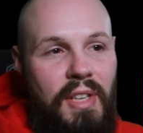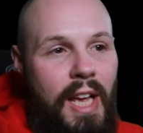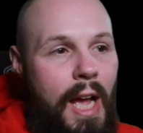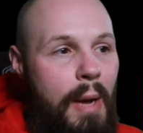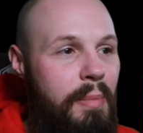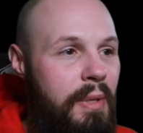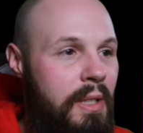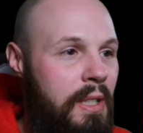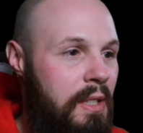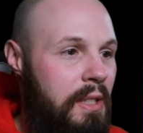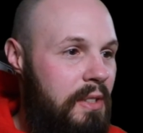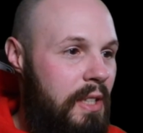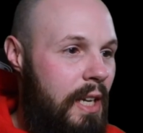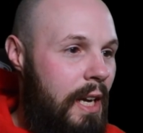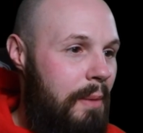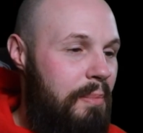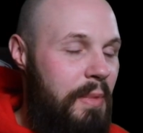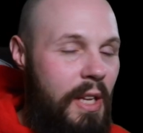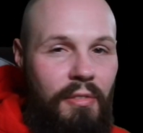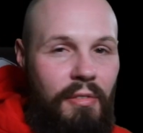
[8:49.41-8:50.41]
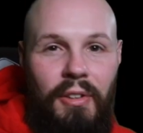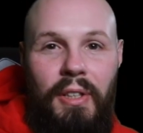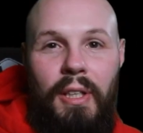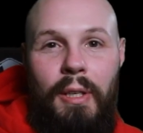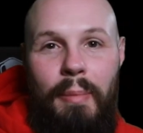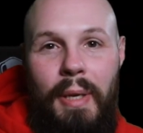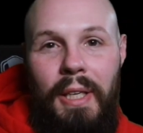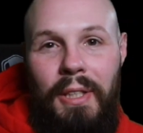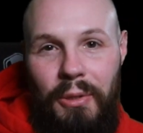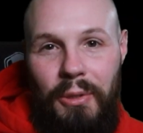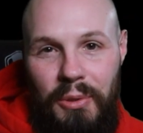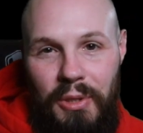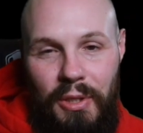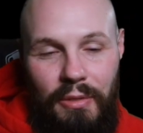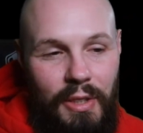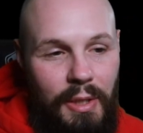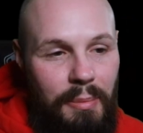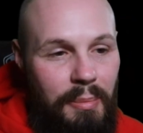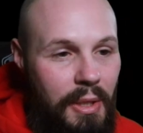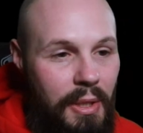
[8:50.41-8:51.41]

app because uh, I'm definitely gonna make use of it.